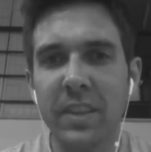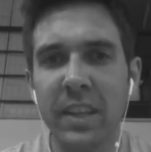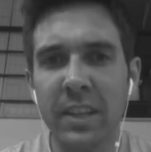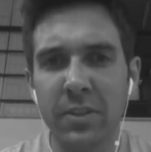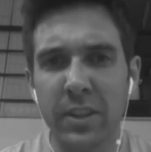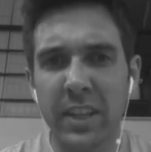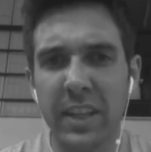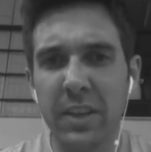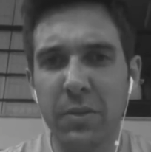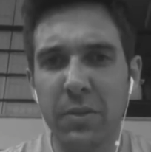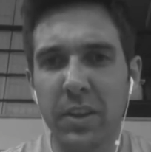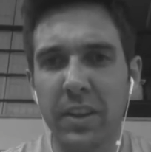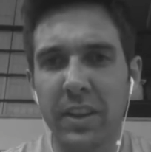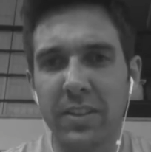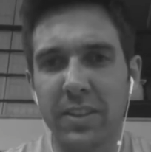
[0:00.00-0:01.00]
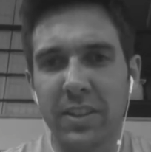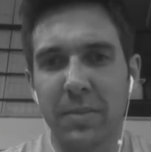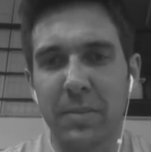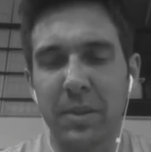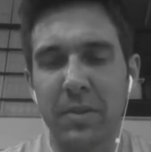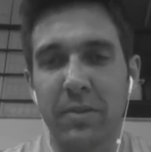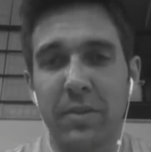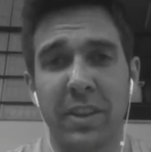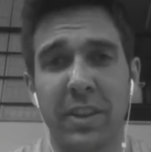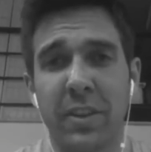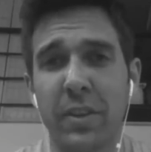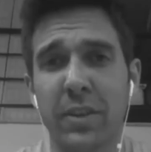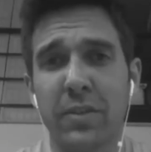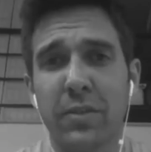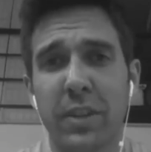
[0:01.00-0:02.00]
So the key really is just to be,
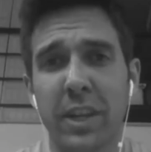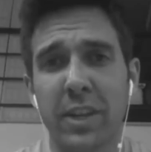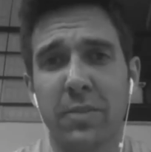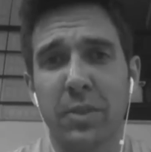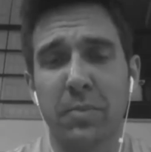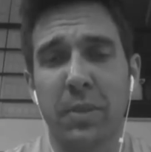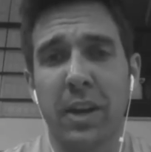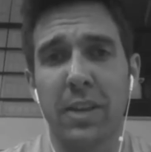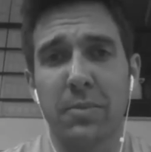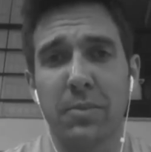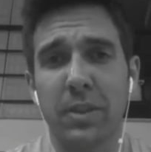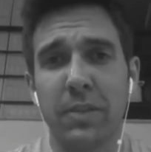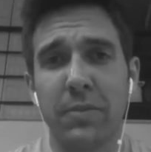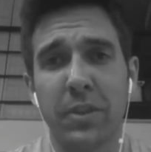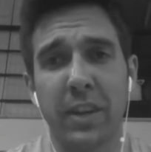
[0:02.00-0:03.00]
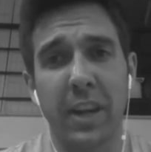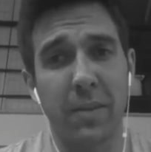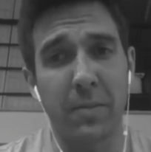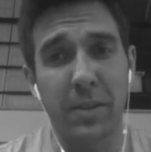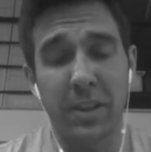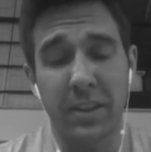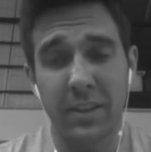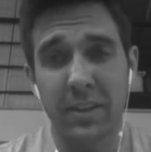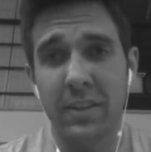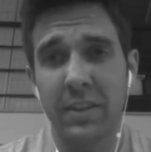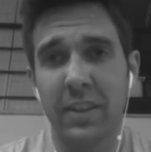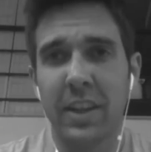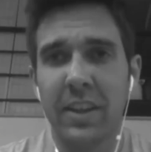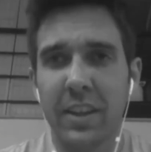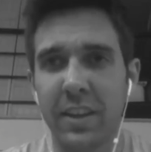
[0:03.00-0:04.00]
as flexible as possible if you can be.
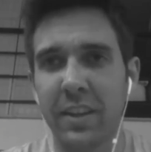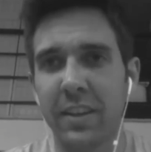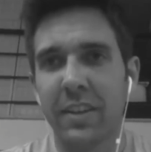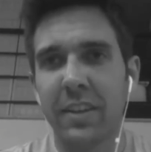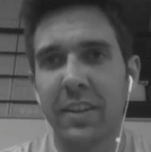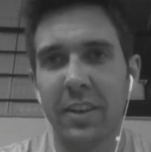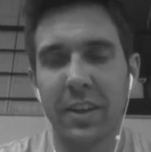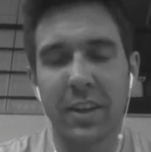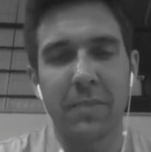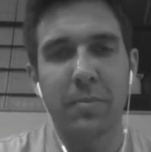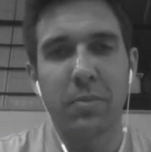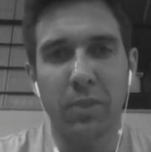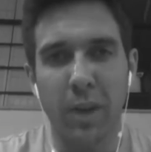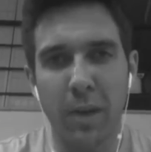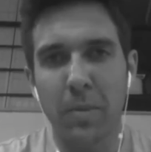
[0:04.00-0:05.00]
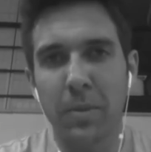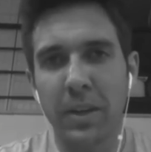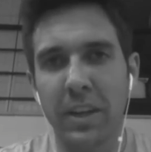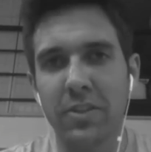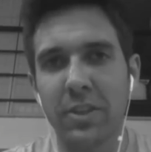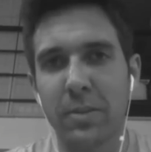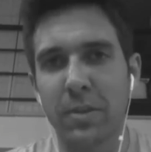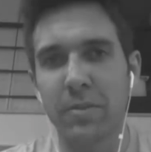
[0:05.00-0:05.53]
And then you're going to probably get cheaper